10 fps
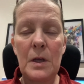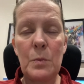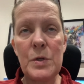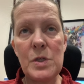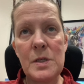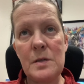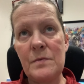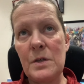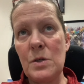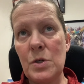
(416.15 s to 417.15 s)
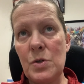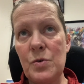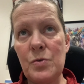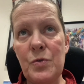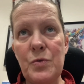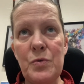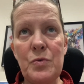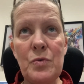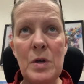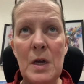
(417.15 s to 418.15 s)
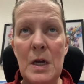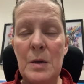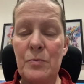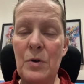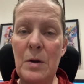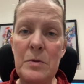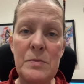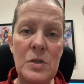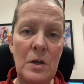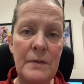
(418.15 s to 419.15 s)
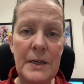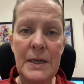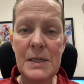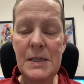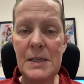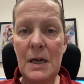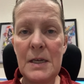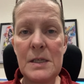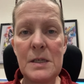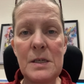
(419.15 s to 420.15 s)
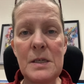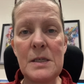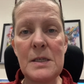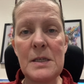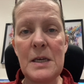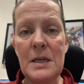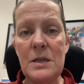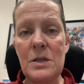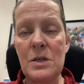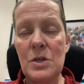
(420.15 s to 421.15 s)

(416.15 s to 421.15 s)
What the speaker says: which is something you can do through problem-solving exercises and